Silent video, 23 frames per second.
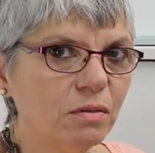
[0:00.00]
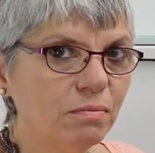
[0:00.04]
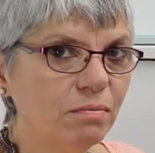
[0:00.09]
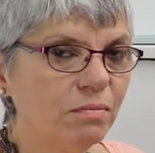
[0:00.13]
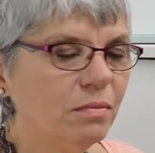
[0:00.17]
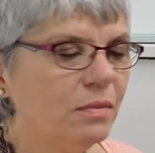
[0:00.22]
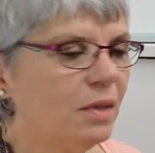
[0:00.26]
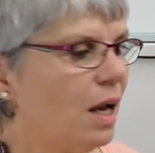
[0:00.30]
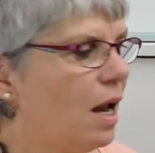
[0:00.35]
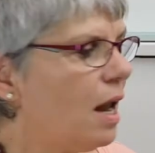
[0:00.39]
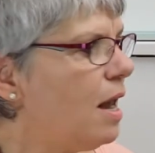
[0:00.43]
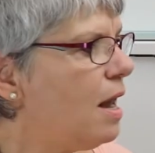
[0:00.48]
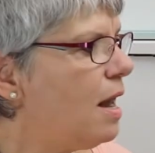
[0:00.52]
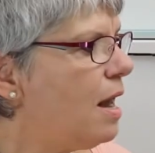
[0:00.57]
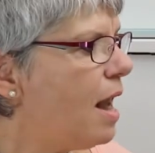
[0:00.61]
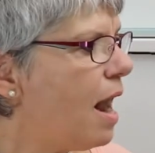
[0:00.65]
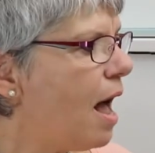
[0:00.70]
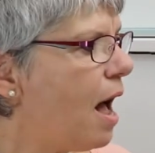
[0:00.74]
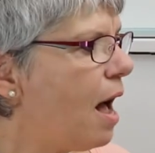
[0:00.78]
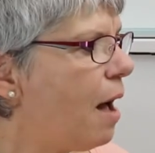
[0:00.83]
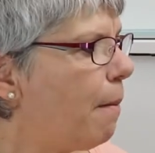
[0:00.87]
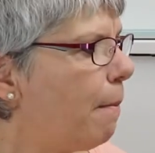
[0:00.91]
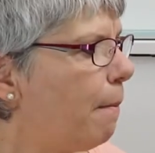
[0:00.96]

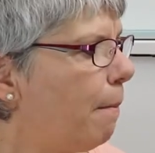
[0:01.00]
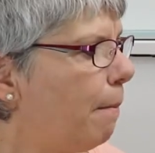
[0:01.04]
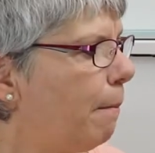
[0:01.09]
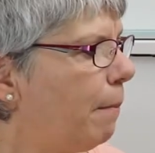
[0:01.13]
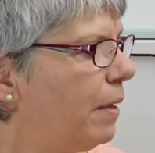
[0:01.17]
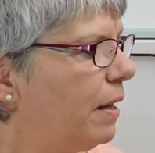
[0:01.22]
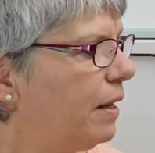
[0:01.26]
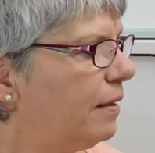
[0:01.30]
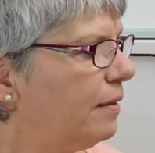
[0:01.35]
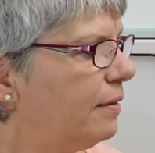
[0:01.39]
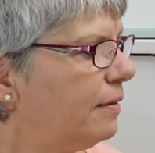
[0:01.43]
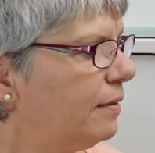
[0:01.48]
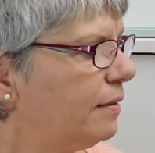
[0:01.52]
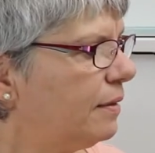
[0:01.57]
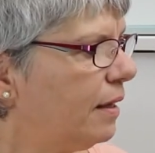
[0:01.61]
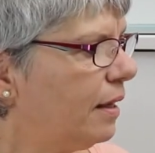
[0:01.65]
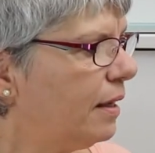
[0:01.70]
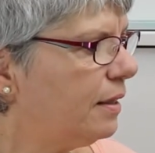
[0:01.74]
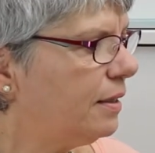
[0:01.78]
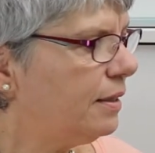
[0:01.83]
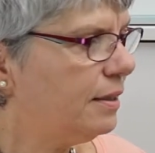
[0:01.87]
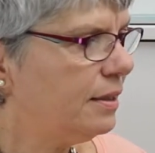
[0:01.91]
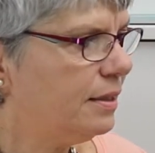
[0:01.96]
La más
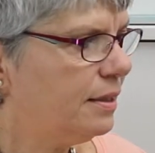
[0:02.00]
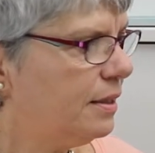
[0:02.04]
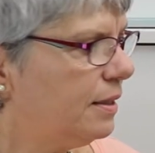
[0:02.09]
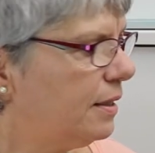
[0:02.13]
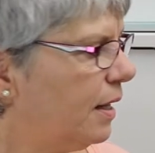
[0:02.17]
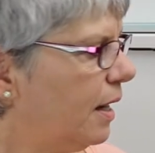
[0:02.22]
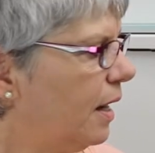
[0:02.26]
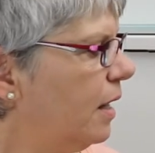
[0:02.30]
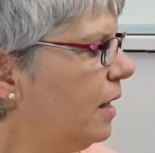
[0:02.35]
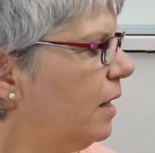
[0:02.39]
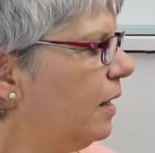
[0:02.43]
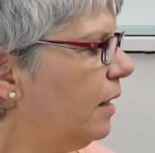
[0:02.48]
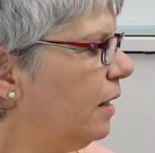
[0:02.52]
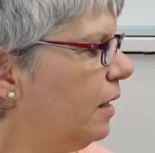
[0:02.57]
ancha.